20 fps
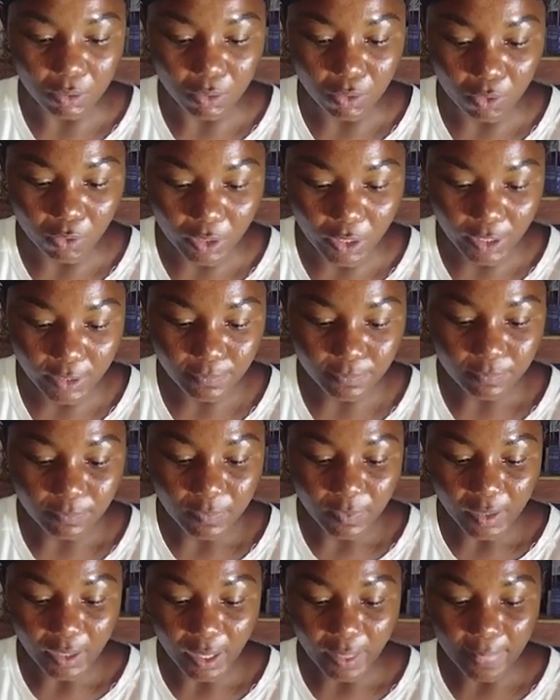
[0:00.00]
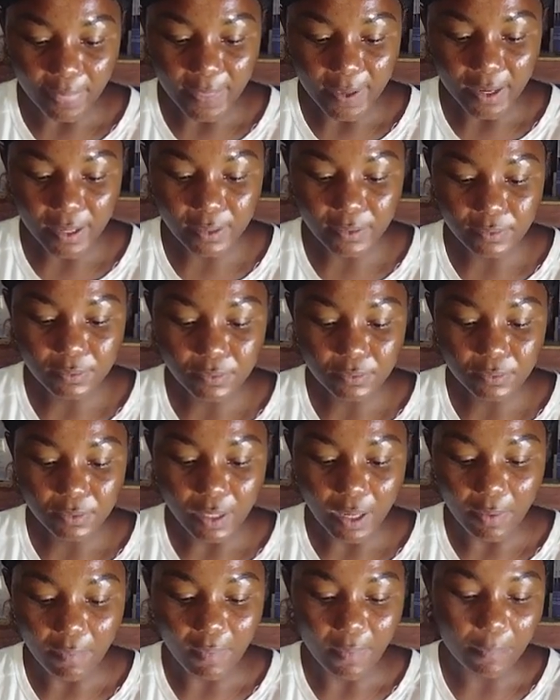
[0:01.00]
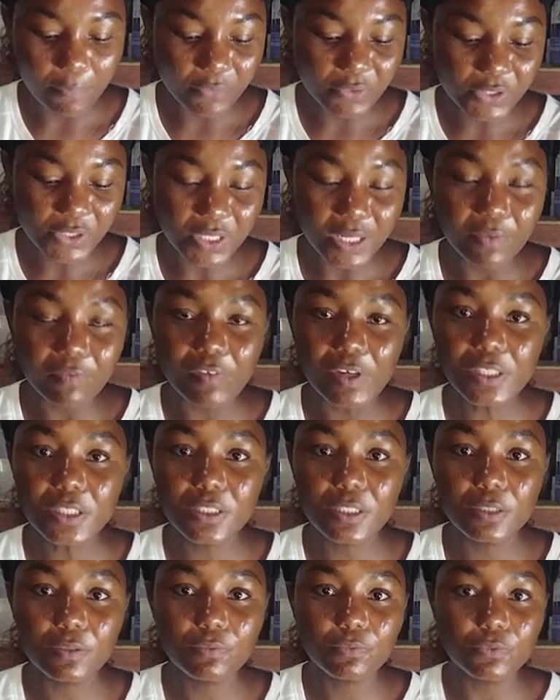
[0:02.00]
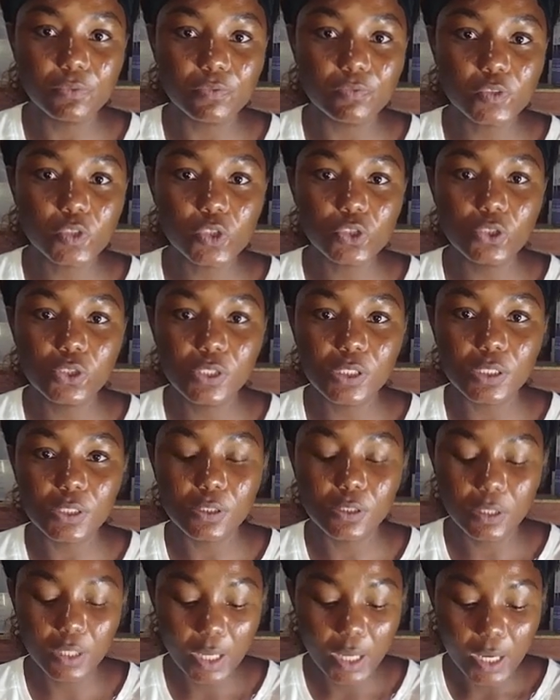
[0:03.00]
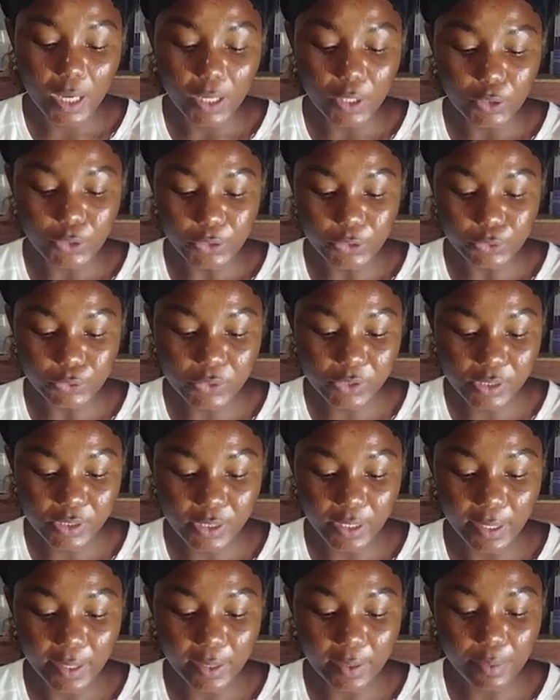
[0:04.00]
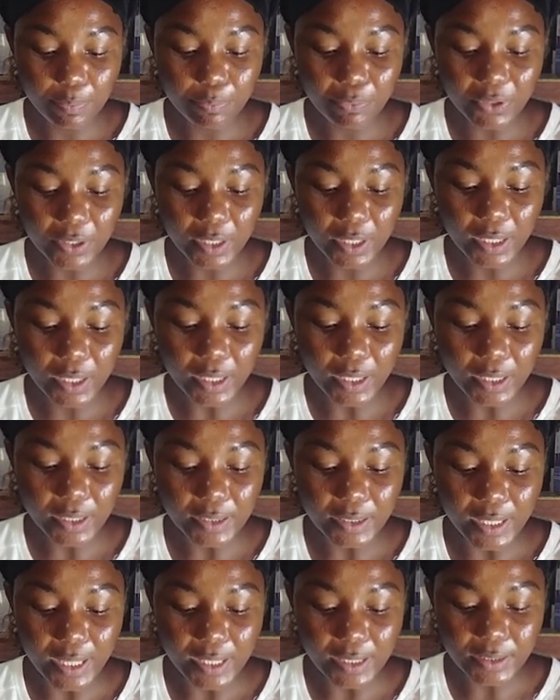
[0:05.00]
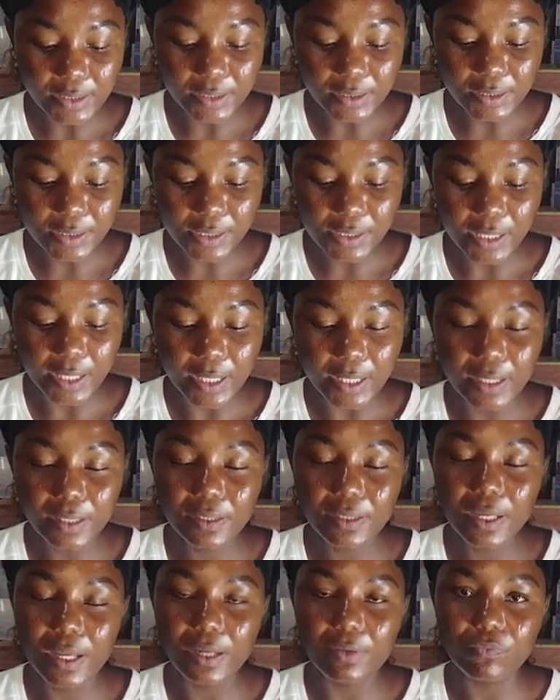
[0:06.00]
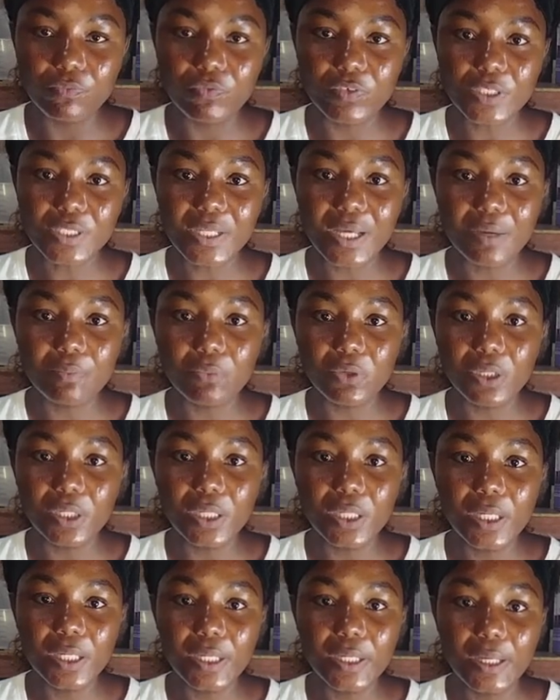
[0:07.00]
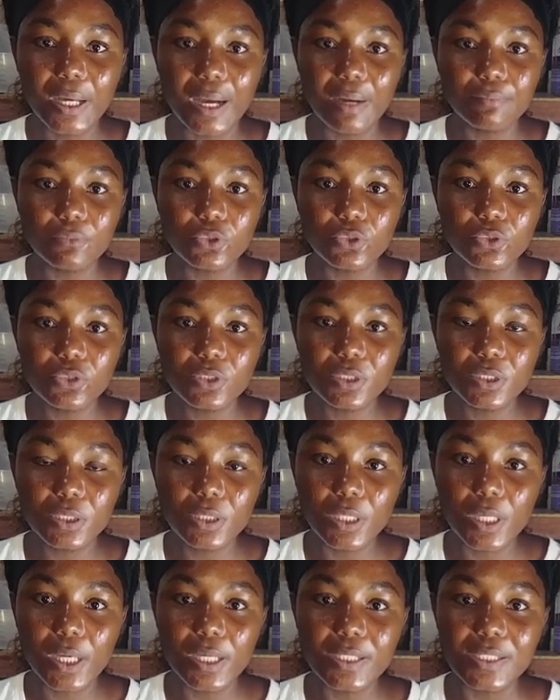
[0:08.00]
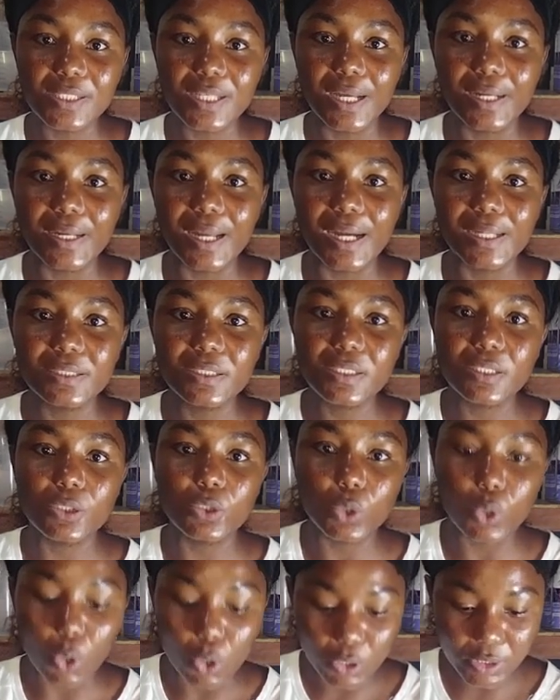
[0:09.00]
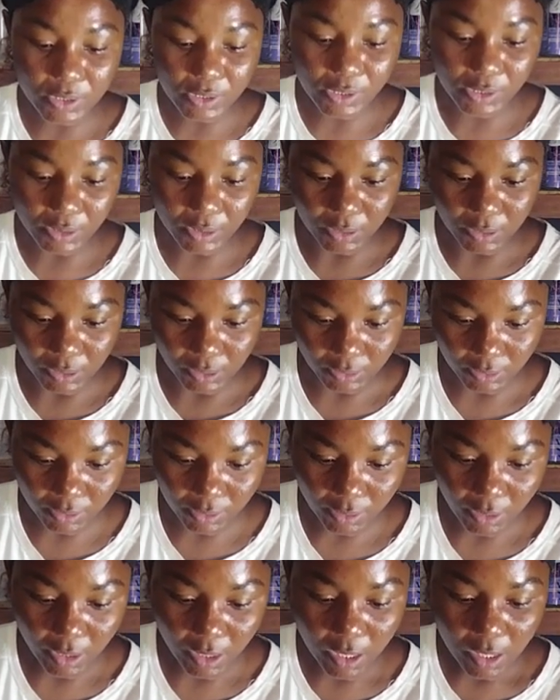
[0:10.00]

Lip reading: oil. And then our preservative, we've chosen Euxyl PE9010, and vitamin E I'm using here is an antioxidant.